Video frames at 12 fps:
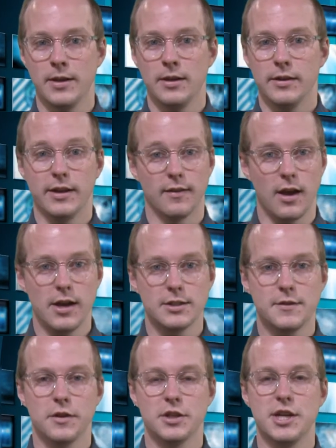The
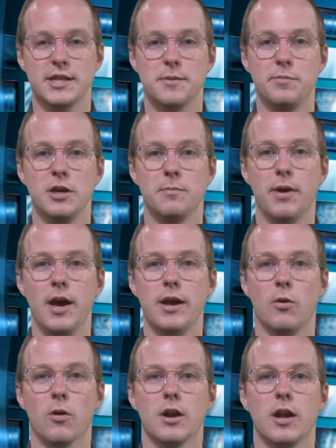Alliance for the Chesapeake Bay
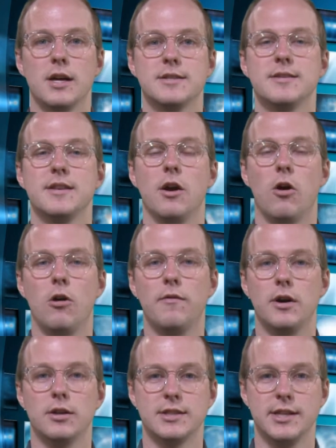organizes the
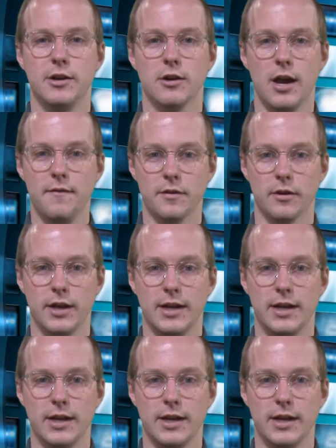all-volunteer effort